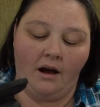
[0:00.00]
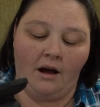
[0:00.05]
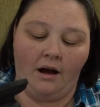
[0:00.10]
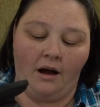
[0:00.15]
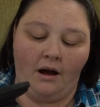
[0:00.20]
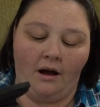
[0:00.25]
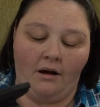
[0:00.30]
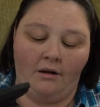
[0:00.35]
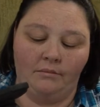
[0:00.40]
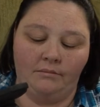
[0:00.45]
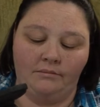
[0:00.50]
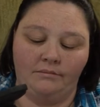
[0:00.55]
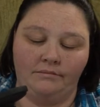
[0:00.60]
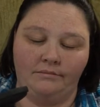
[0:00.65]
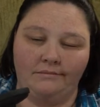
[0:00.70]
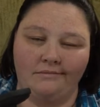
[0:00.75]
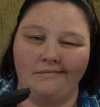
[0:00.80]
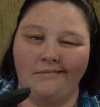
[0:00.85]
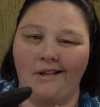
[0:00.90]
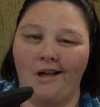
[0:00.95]
I
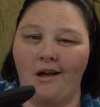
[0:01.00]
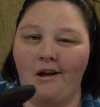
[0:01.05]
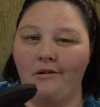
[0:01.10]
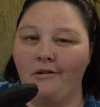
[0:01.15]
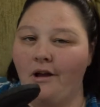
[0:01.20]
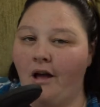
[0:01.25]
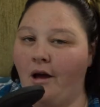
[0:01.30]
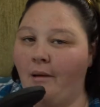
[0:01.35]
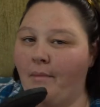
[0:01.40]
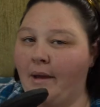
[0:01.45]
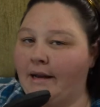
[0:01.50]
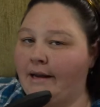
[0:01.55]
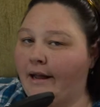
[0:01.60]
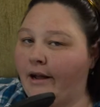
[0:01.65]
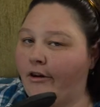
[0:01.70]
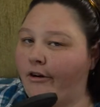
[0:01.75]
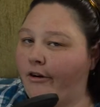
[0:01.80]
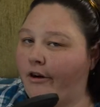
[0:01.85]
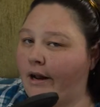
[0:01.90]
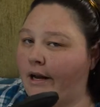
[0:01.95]
don't know, I may
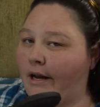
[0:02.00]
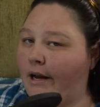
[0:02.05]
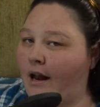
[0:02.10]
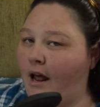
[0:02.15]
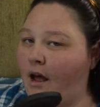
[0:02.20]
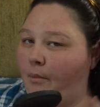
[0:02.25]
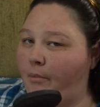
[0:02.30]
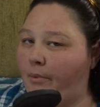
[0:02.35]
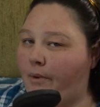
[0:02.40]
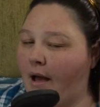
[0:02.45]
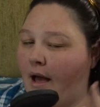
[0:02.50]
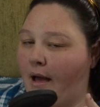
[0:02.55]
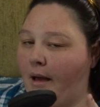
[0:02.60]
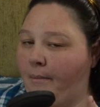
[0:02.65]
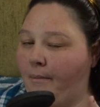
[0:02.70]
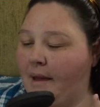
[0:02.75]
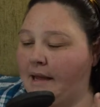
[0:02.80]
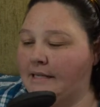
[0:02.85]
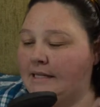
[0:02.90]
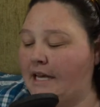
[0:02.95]
decorate it up. I
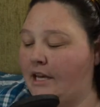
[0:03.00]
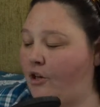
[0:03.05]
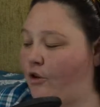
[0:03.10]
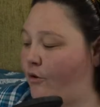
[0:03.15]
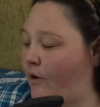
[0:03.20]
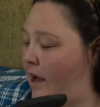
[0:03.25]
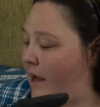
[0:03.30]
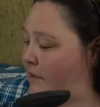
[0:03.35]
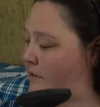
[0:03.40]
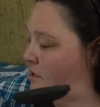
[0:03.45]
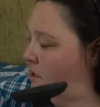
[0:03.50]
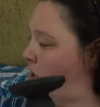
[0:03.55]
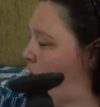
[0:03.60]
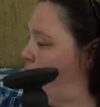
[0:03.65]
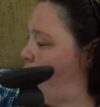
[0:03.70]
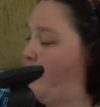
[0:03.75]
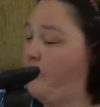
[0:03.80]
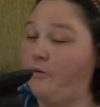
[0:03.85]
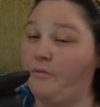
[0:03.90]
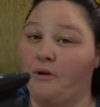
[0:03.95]
may take you guys
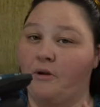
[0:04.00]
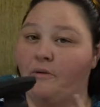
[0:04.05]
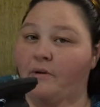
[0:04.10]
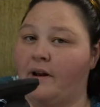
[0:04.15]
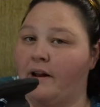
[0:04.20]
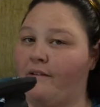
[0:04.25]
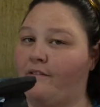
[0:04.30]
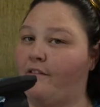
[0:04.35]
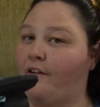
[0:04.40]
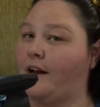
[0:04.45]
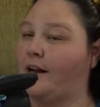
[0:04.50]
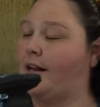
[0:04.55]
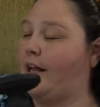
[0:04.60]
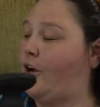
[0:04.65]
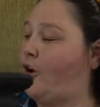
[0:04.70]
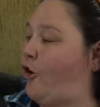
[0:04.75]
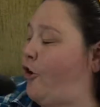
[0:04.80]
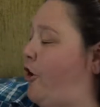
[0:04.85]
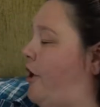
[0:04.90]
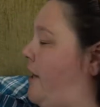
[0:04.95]
along with me whenever I
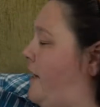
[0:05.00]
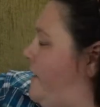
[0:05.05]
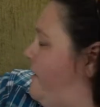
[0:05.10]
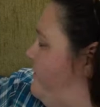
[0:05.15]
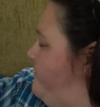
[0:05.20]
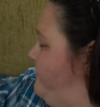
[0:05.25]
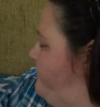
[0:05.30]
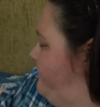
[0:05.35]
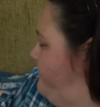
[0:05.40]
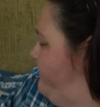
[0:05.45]
decorate it.